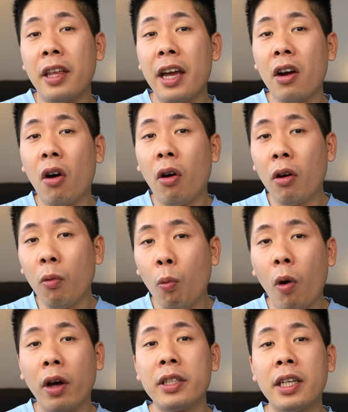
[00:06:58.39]
they are
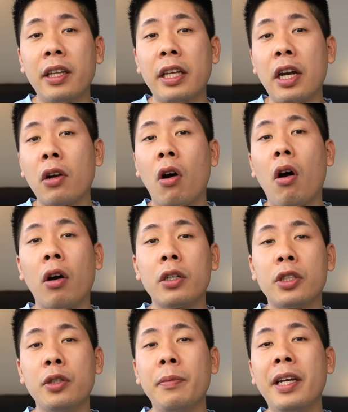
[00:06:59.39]
wanting their
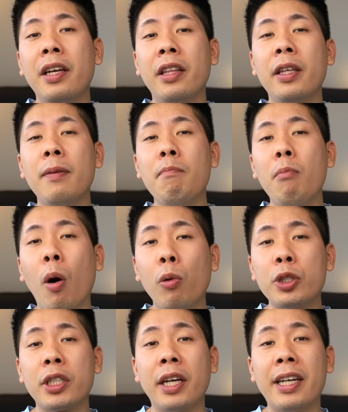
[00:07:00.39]
car to be the
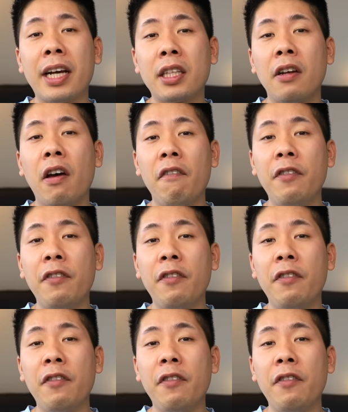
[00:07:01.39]
most connected